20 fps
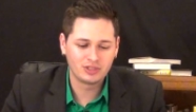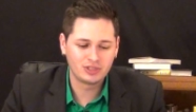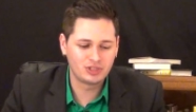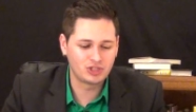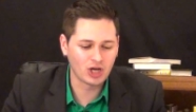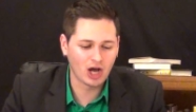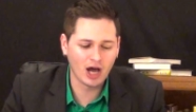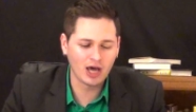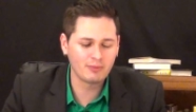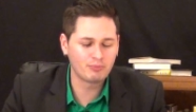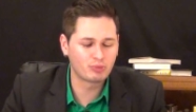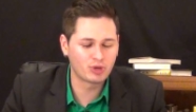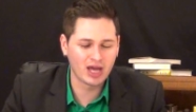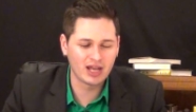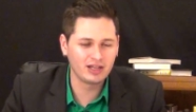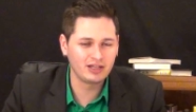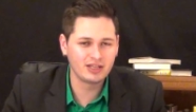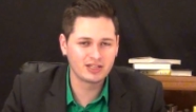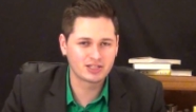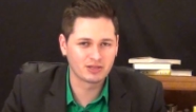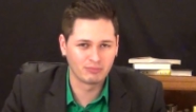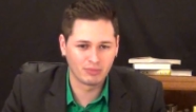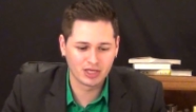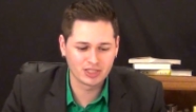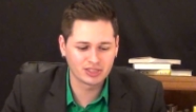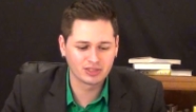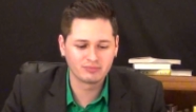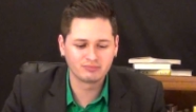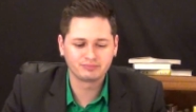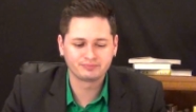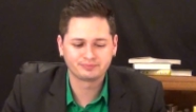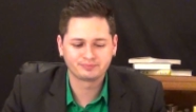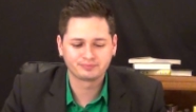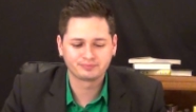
John Brennan is a Muslim.